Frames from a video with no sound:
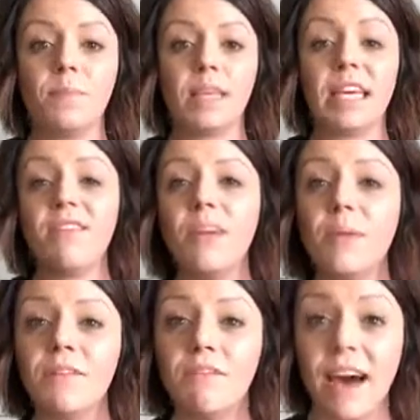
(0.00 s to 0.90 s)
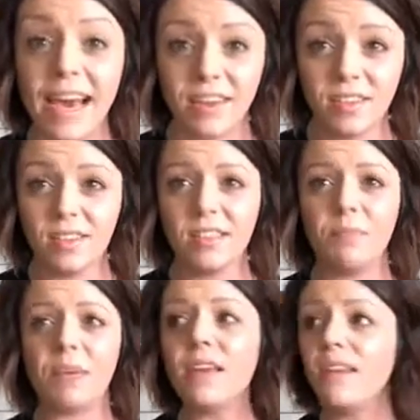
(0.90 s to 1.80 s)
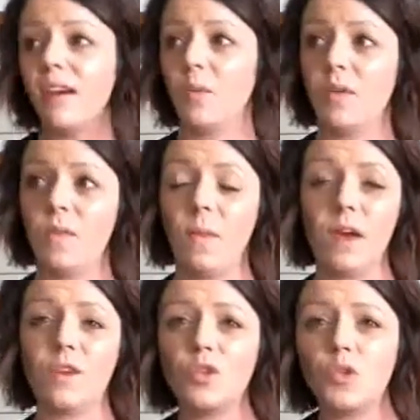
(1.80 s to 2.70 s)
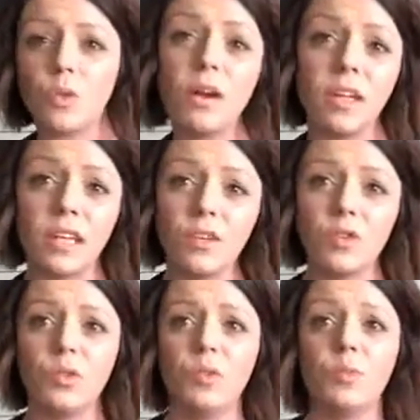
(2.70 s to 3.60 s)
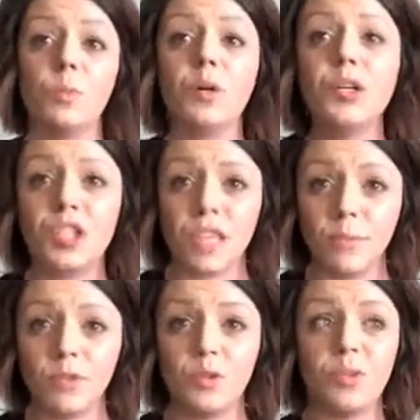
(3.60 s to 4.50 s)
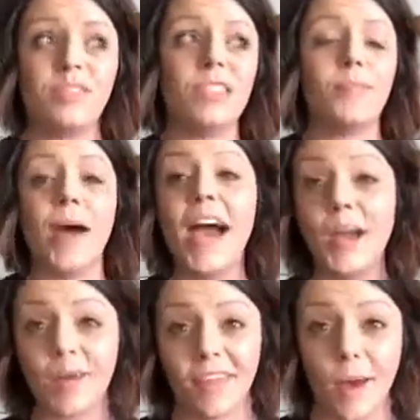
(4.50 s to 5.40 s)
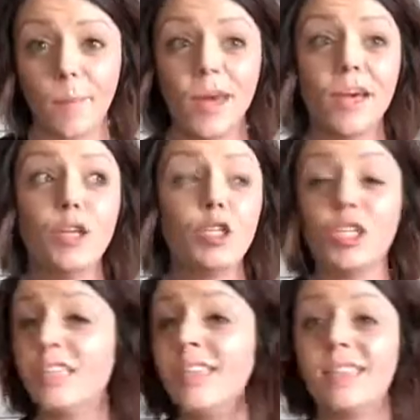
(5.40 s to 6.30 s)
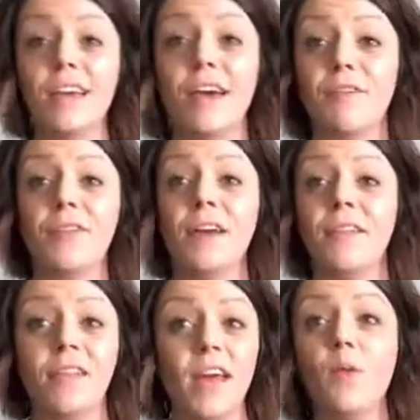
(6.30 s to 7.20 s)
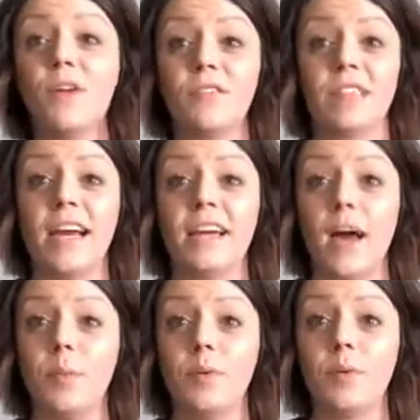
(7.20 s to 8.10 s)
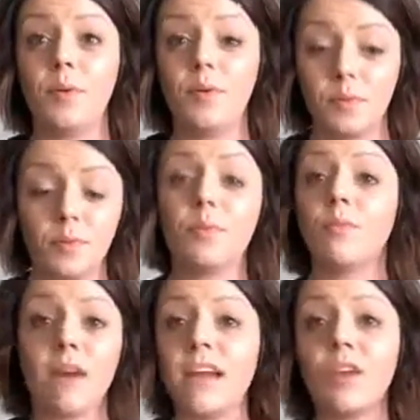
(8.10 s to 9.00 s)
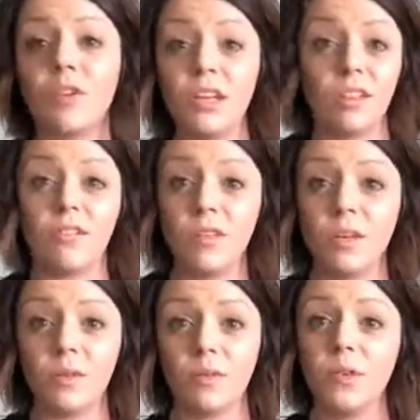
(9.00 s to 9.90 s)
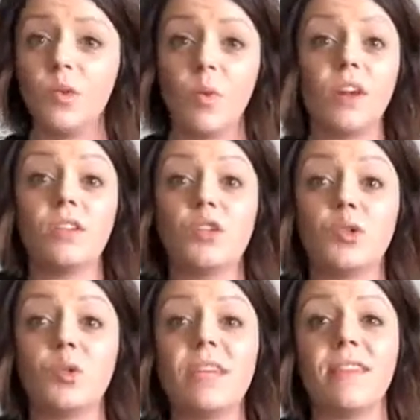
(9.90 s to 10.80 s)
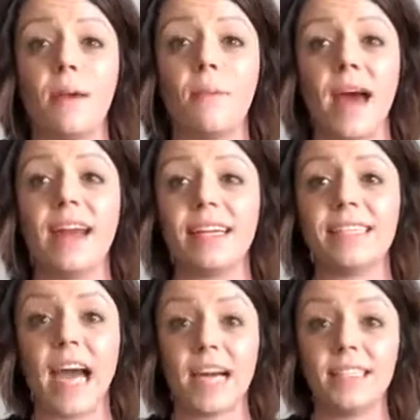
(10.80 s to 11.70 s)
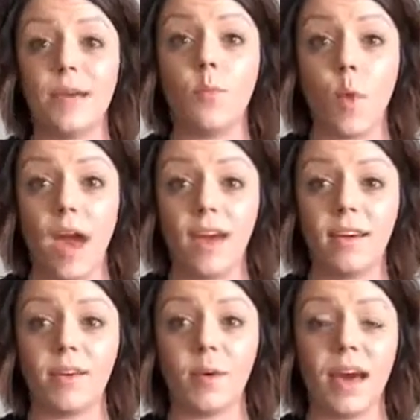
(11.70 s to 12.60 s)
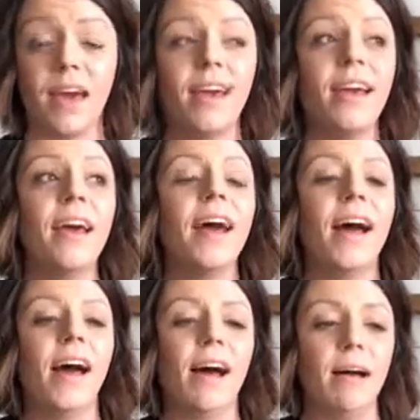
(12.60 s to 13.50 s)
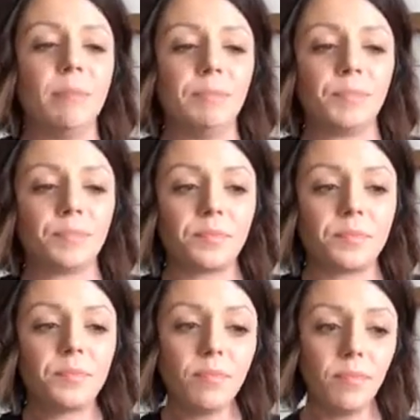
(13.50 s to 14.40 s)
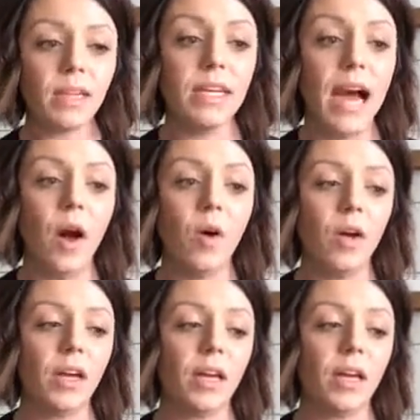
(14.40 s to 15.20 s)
give them advice, to be there when they are struggling, to push them, to inspire them, just as if they would have signed up right underneath of you. You want to treat them that exact same way, okay? Now,